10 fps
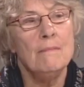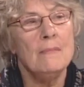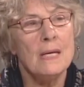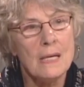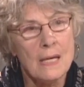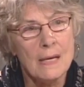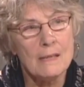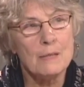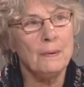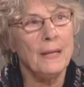
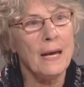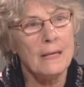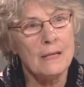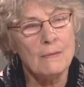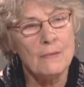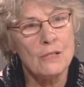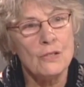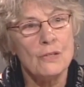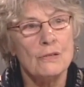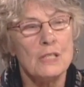meetings, planning
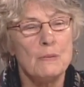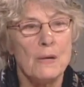commissioners,